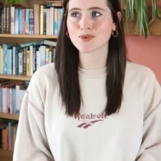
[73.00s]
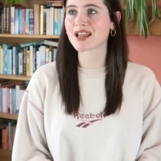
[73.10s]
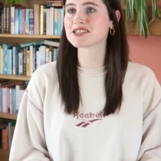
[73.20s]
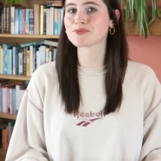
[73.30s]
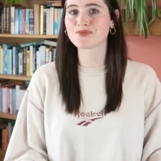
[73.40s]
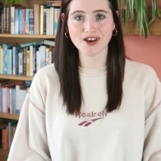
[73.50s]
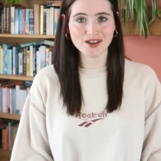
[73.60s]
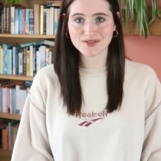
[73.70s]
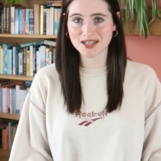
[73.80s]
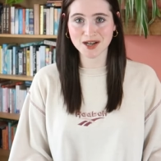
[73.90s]
random
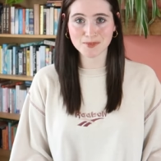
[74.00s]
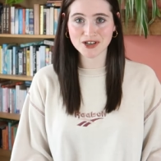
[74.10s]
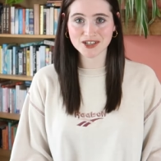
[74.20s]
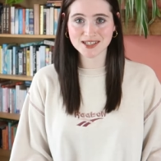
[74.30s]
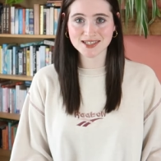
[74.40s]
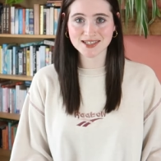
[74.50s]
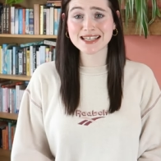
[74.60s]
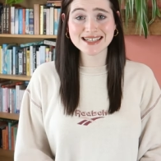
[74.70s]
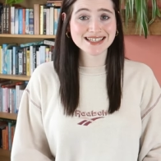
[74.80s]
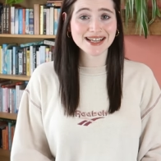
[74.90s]
five-star books?
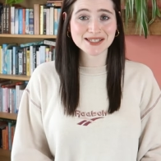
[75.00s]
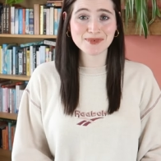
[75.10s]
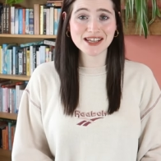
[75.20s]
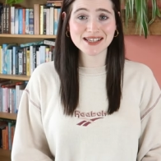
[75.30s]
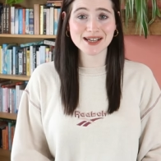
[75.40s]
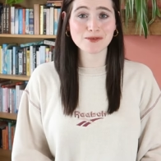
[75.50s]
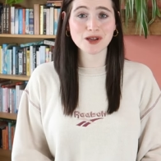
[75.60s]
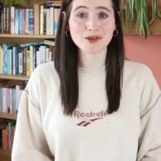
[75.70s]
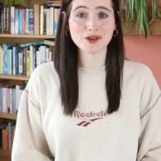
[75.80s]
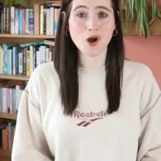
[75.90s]
Please chat to me down
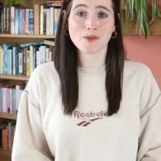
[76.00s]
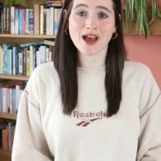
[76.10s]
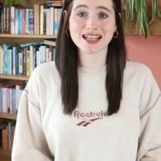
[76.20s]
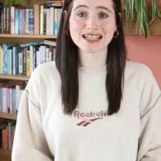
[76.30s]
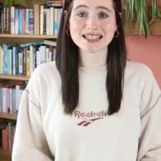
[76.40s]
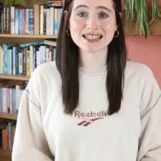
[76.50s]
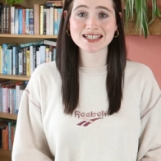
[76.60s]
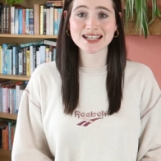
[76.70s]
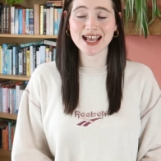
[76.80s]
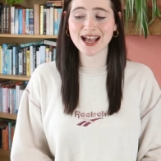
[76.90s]
below in the comments
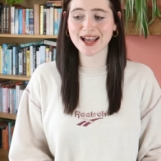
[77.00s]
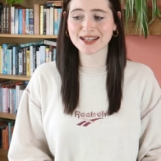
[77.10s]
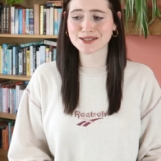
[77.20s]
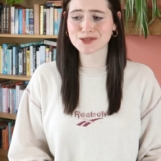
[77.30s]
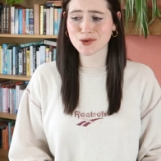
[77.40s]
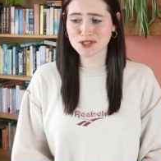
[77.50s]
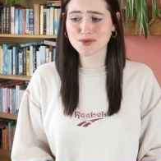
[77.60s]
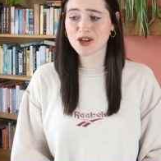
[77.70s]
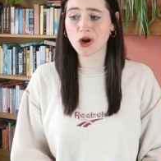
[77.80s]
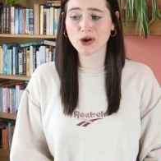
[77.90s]
and
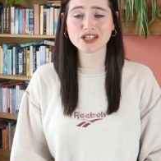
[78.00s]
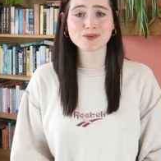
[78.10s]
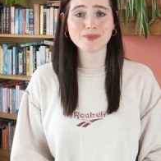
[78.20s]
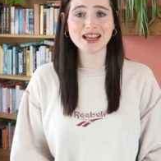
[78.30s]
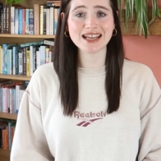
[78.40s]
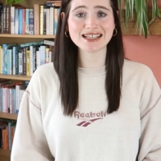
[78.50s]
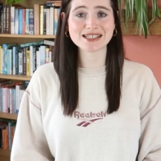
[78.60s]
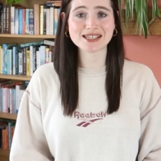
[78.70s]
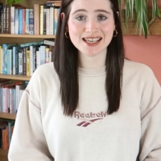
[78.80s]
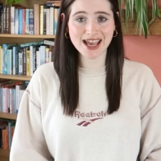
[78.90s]
also encourage me
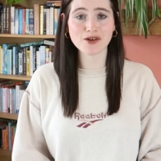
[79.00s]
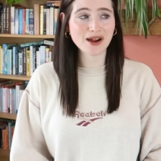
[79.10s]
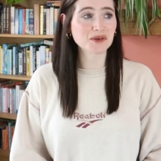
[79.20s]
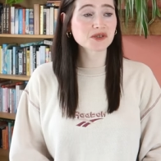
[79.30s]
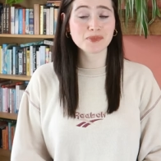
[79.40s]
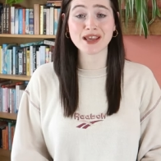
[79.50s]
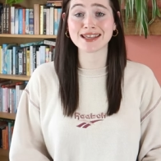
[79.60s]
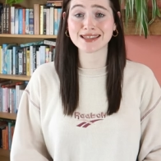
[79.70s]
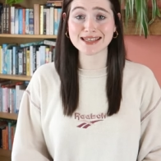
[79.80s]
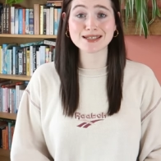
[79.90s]
to get around to
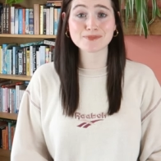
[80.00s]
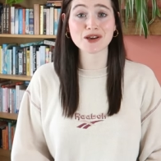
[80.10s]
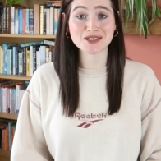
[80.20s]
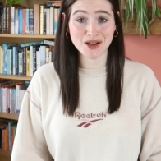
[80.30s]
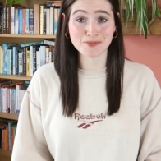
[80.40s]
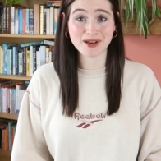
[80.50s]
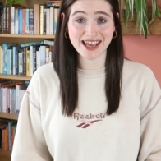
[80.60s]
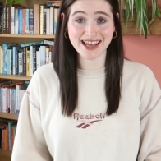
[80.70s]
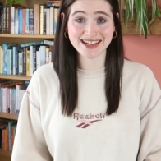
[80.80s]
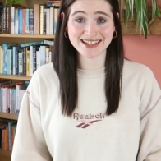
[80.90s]
picking these books up
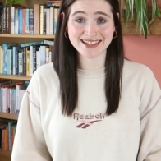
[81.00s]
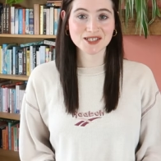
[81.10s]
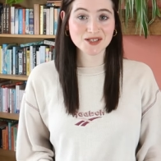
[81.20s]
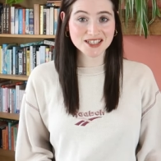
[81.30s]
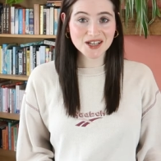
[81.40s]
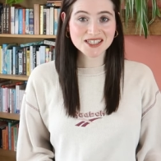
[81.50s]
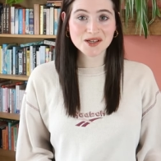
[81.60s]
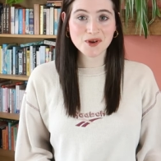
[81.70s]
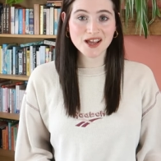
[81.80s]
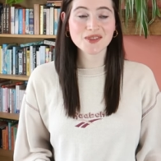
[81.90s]
again. So
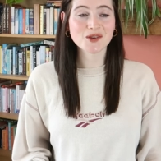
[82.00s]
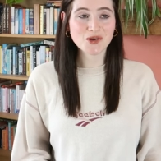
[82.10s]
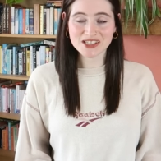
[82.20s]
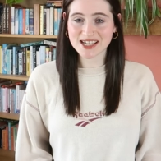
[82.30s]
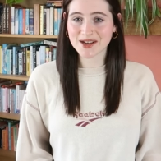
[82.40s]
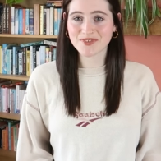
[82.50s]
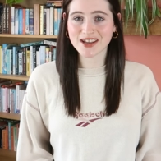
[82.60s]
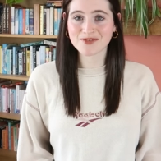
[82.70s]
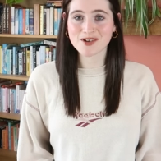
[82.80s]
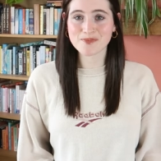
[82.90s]
starting with an all-time
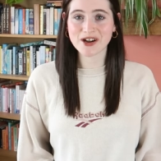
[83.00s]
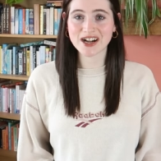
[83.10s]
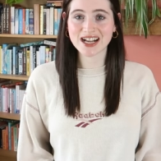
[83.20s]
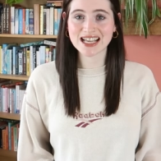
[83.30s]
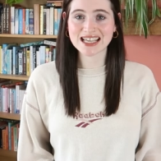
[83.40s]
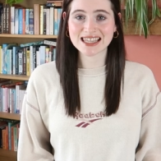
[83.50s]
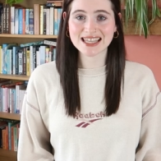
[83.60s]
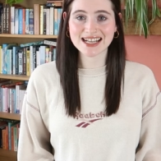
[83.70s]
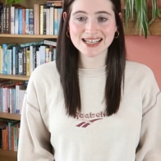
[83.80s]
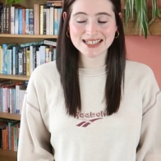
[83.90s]
favourite book
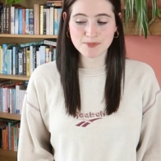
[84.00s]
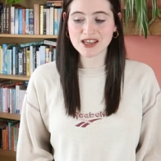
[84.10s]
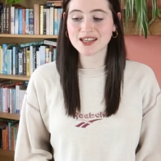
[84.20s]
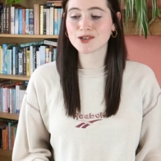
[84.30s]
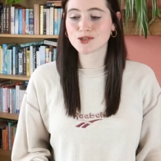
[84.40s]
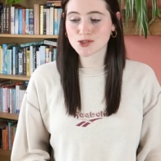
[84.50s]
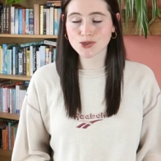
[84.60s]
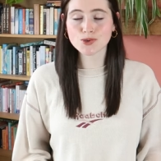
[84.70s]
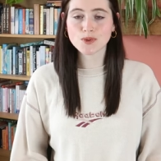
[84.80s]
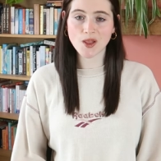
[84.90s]
that it has been
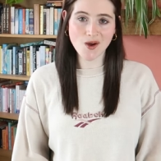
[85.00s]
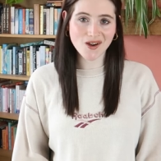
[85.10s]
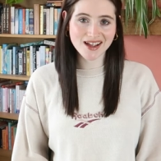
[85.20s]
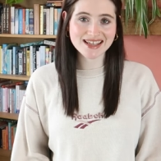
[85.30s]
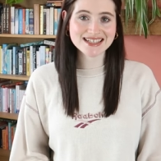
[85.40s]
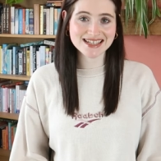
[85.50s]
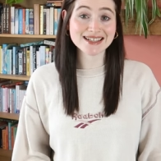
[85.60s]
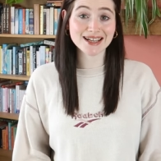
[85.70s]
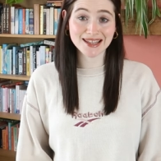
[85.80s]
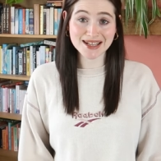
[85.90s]
too long
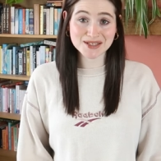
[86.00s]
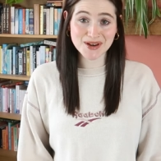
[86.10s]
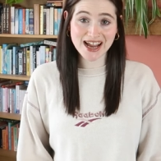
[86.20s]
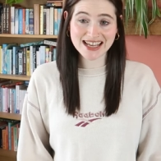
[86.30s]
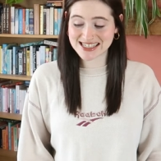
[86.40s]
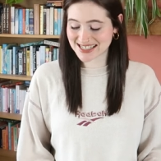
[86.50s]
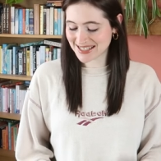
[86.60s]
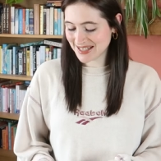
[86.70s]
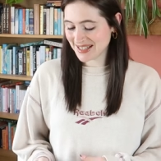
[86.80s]
since I last read,